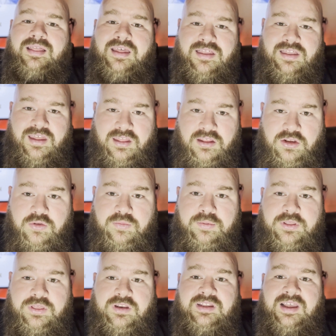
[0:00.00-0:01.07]
They see that you
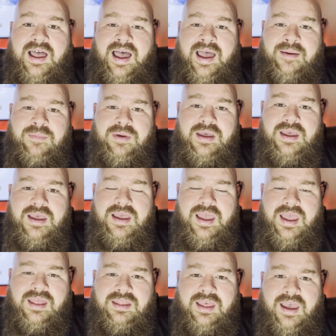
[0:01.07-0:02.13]
put the time
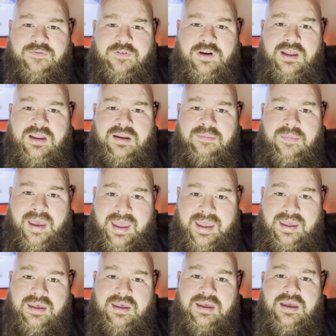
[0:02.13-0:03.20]
and the effort in to
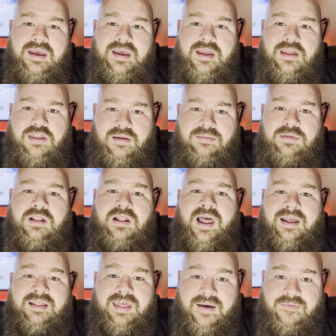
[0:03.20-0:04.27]
make something
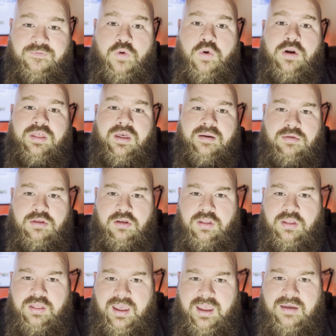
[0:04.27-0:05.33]
like that for them so
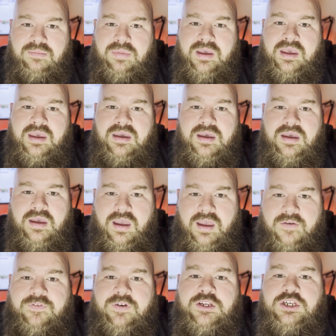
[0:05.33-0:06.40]
that they can be
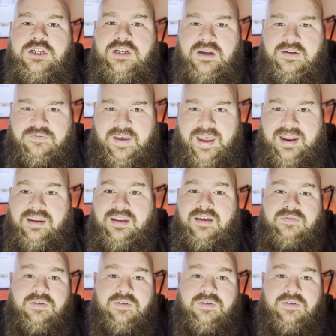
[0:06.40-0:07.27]
efficient and effective.